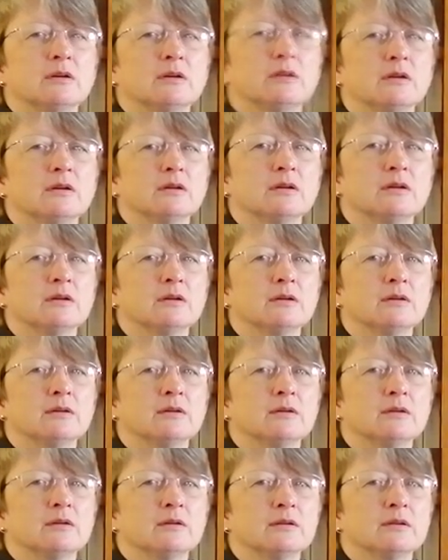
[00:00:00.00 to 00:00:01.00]

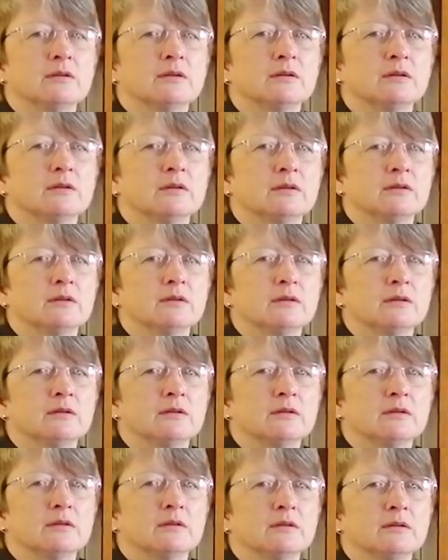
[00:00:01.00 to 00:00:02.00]

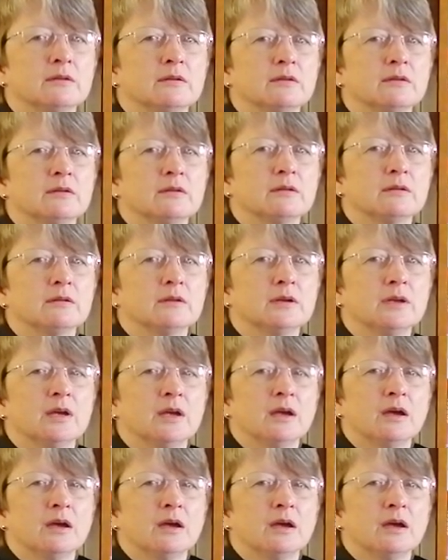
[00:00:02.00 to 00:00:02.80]
Nothing is said.